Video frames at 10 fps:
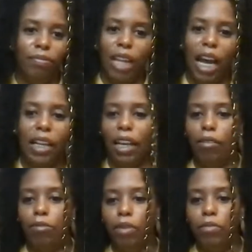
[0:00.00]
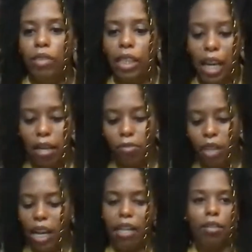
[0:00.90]
I can't remember.
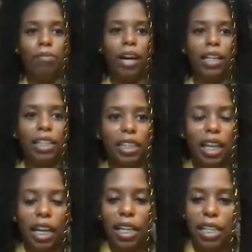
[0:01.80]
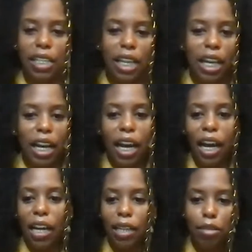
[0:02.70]
I apologize.
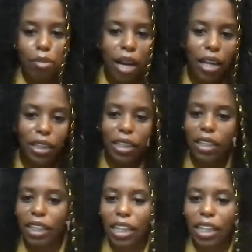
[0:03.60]
I apologize.